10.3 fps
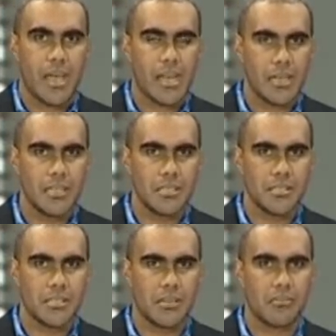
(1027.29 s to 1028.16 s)

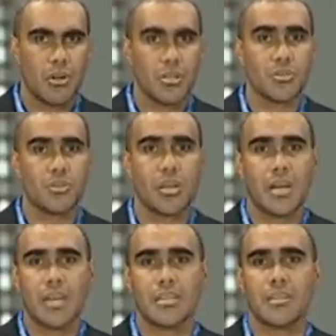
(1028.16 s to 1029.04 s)
Analysts have also
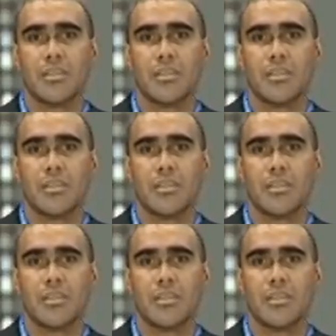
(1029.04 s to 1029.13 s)
cut